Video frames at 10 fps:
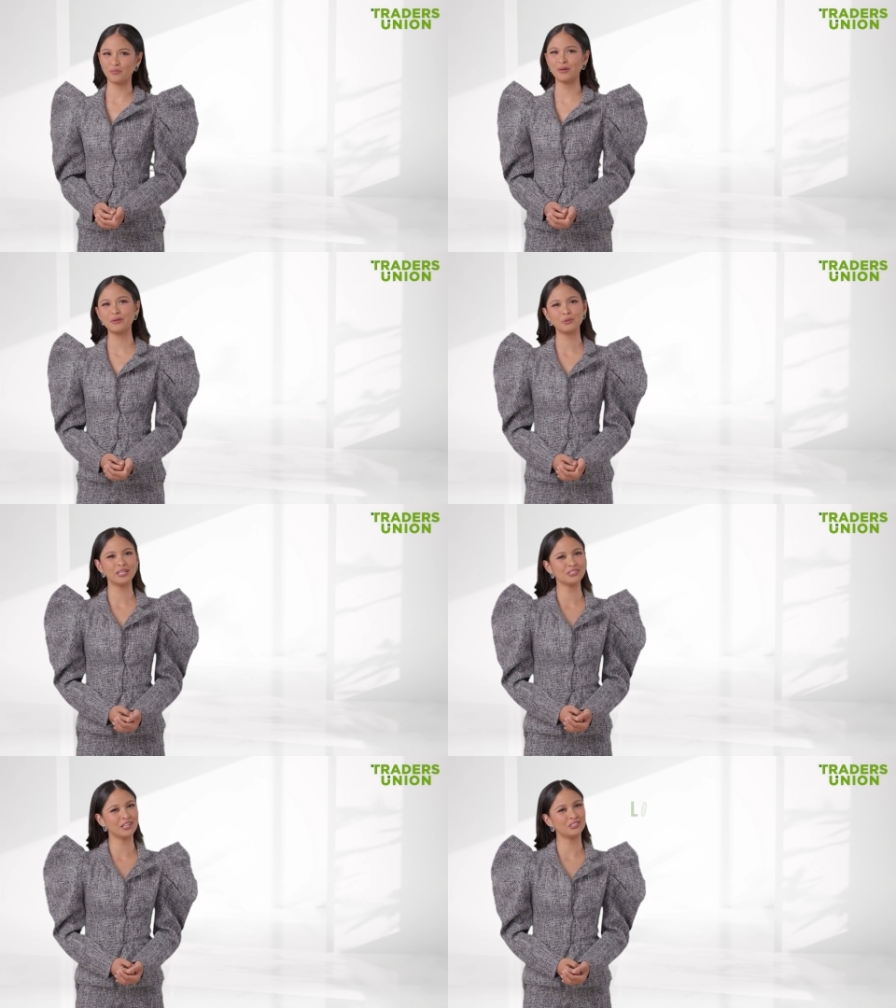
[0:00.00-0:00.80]
when the
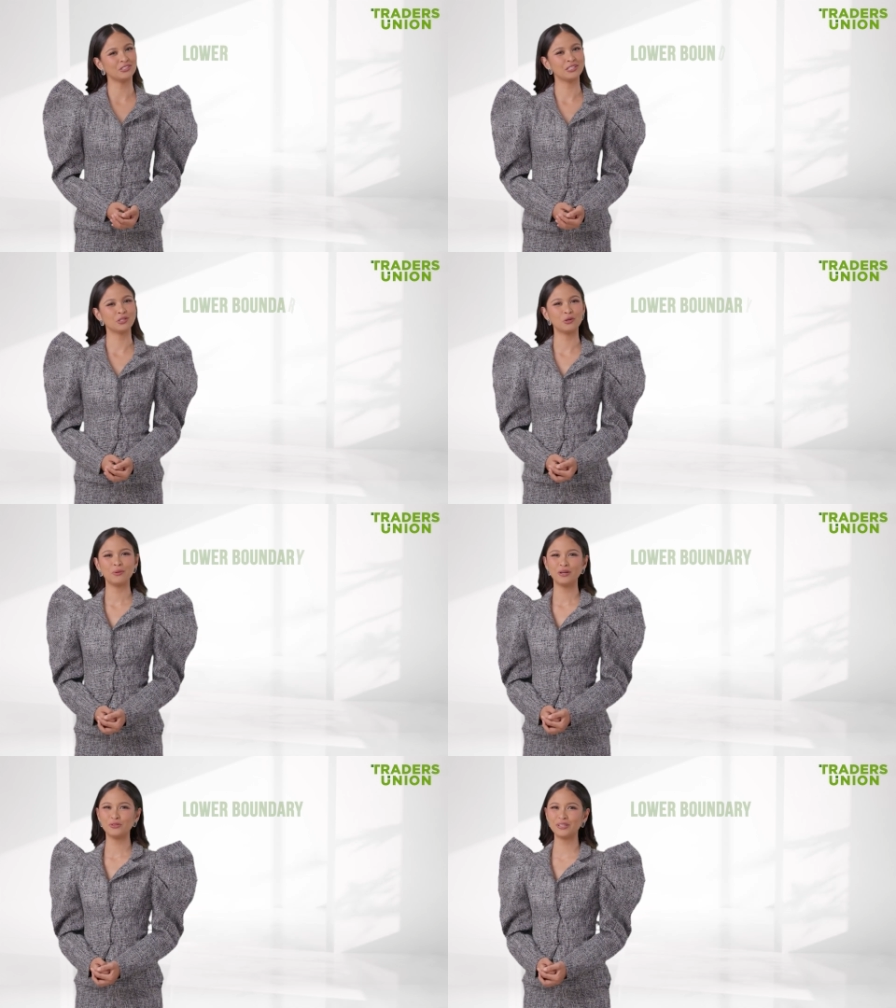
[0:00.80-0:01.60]
price touches the lower
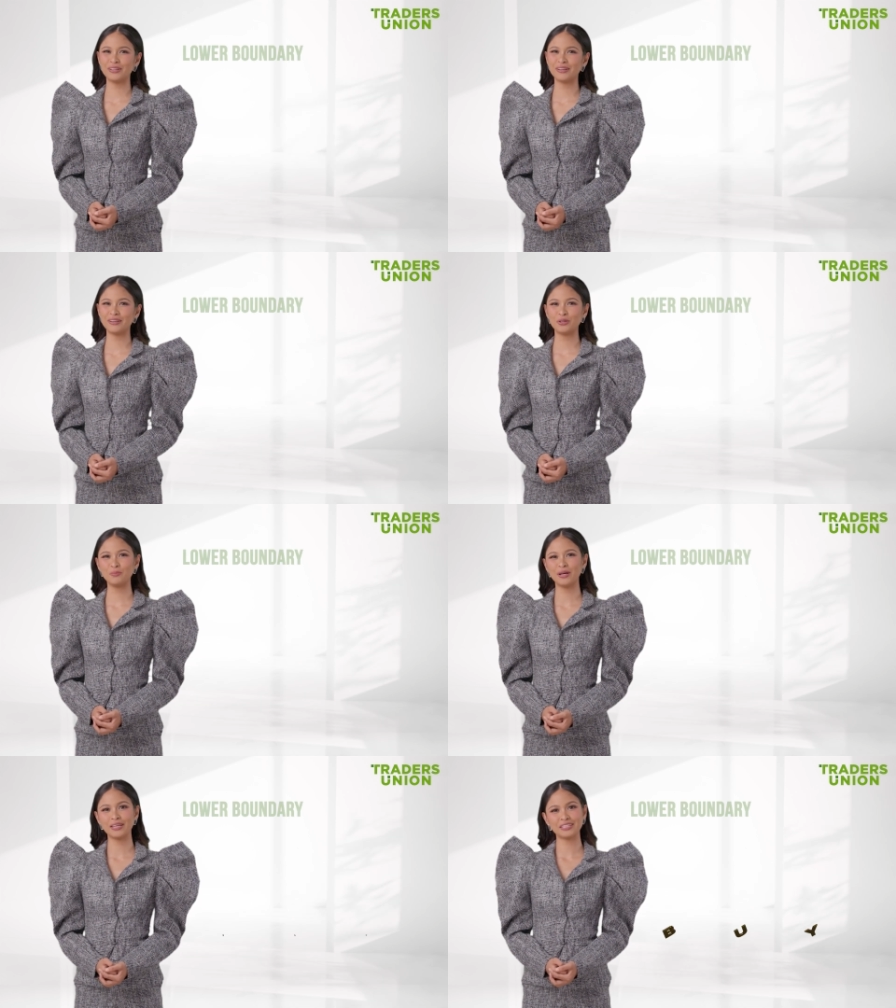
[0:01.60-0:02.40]
boundary, you
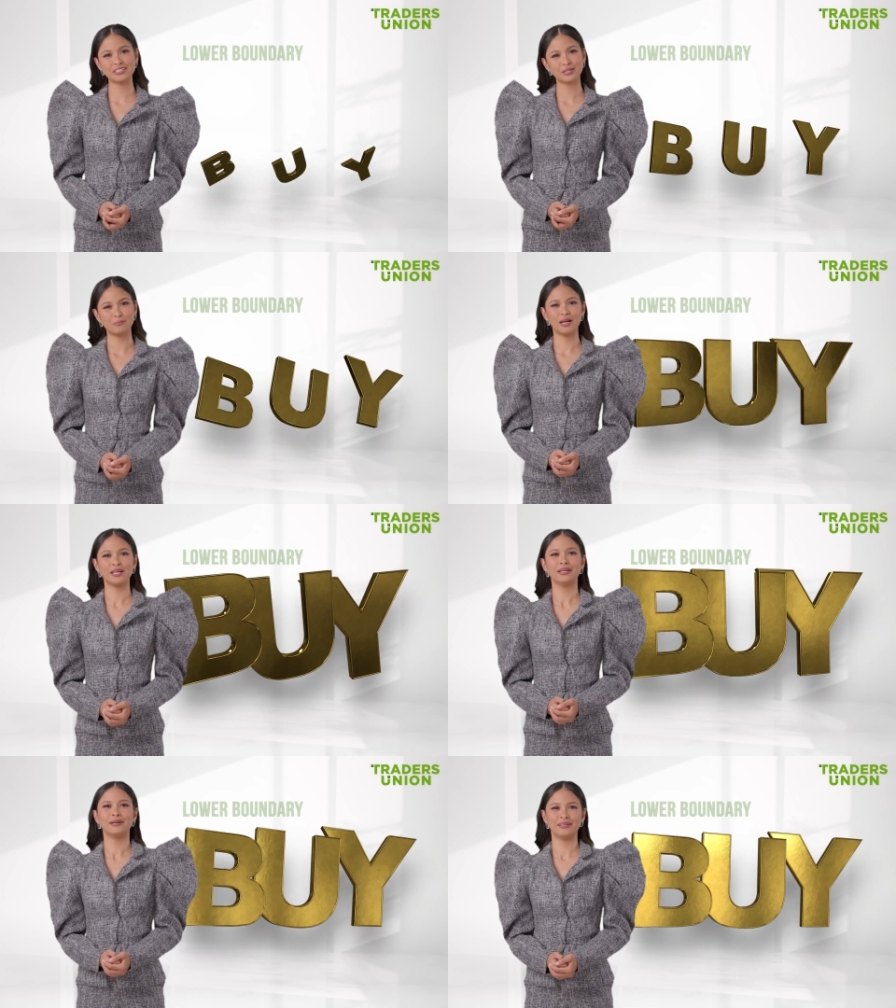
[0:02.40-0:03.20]
might consider
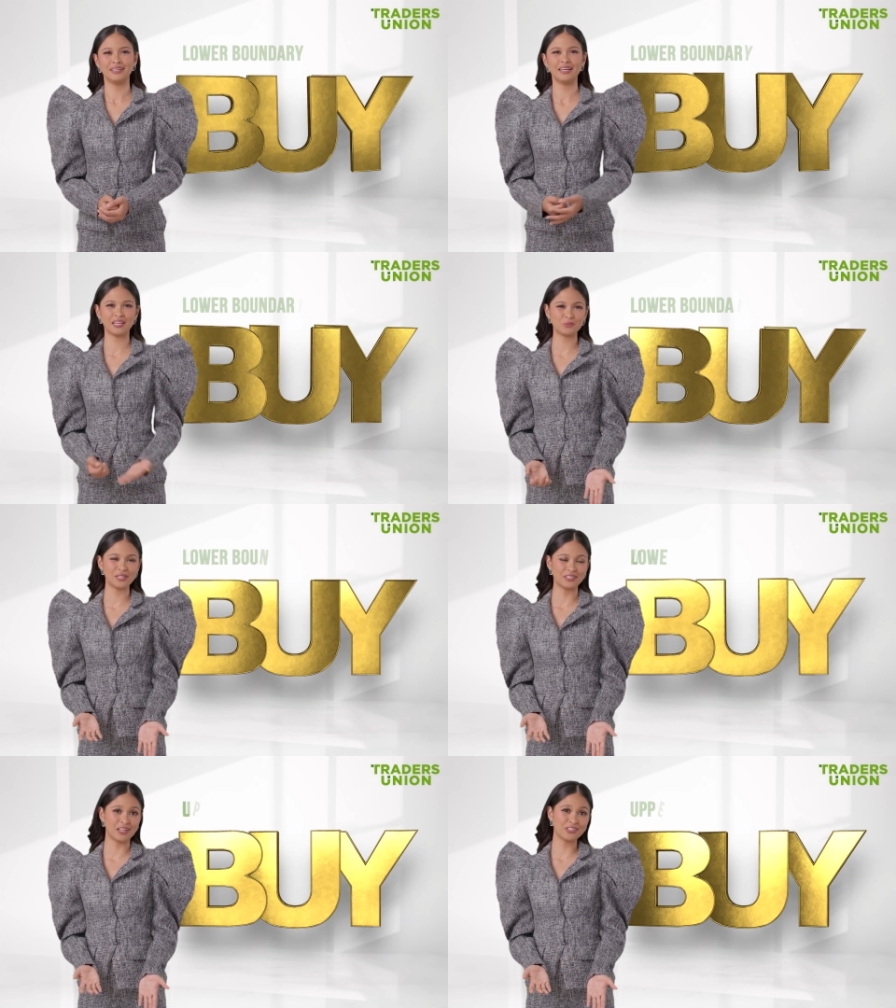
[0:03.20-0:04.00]
buying, and when
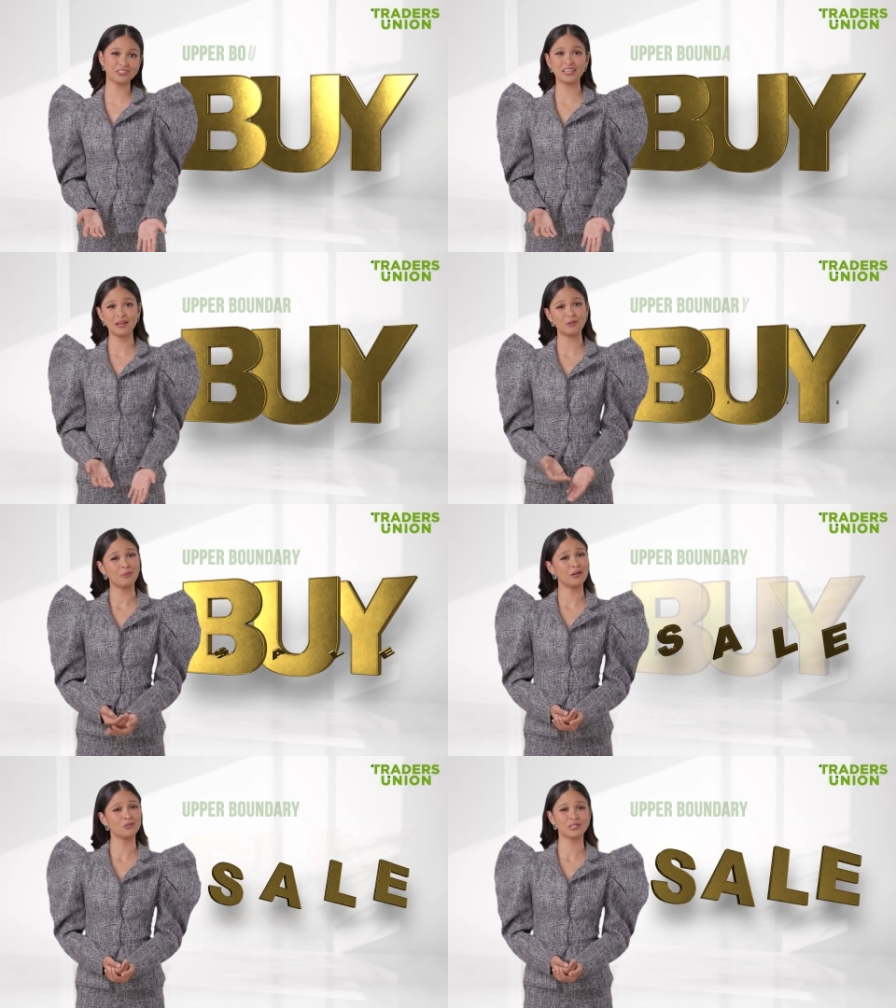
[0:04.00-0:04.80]
it touches the upper
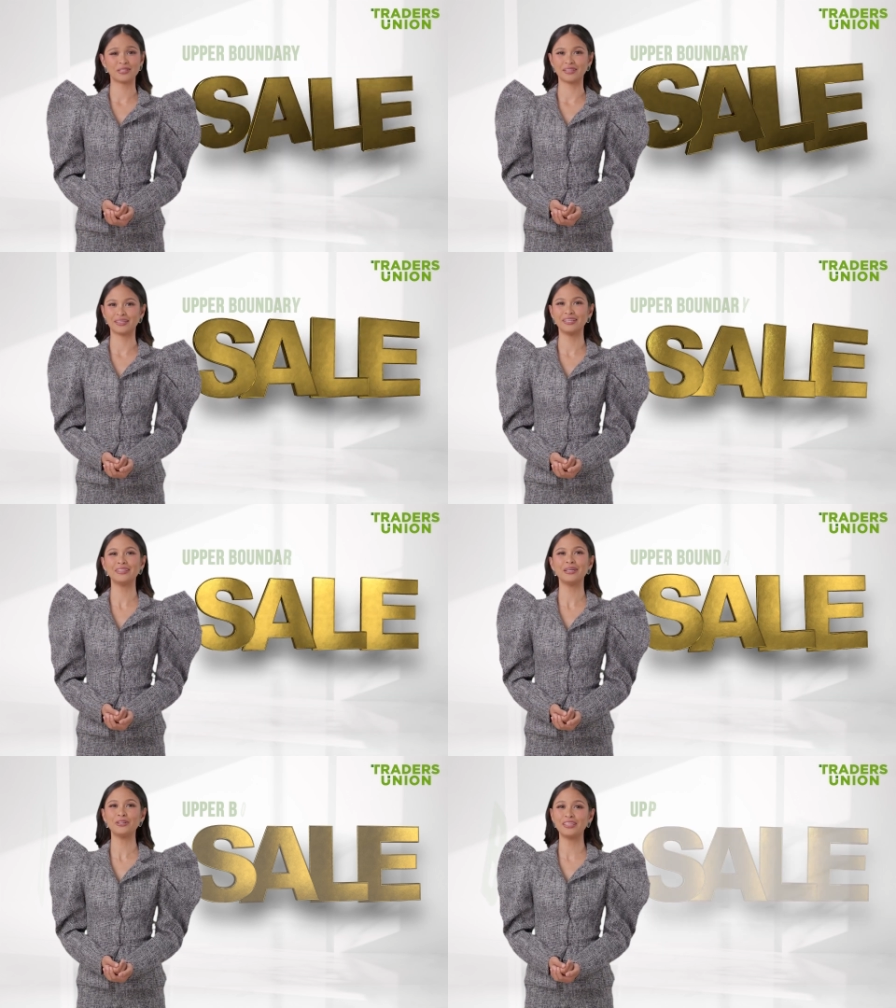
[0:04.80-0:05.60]
boundary,
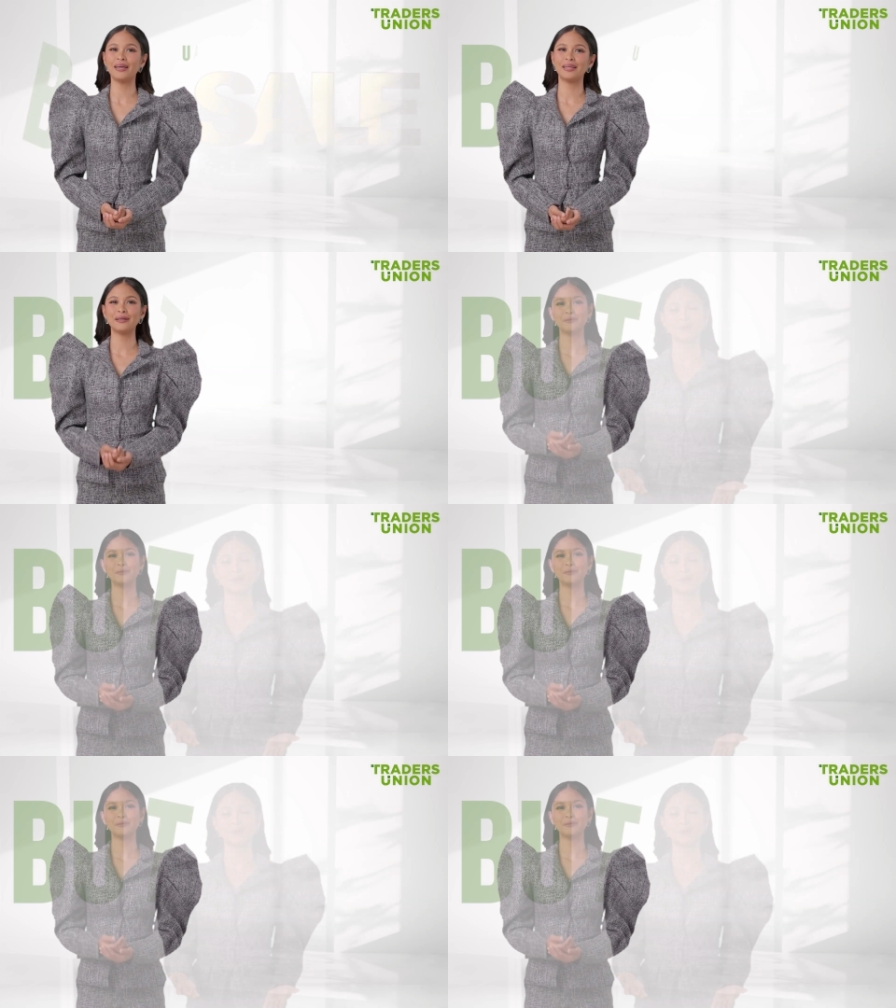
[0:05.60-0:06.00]
consider selling.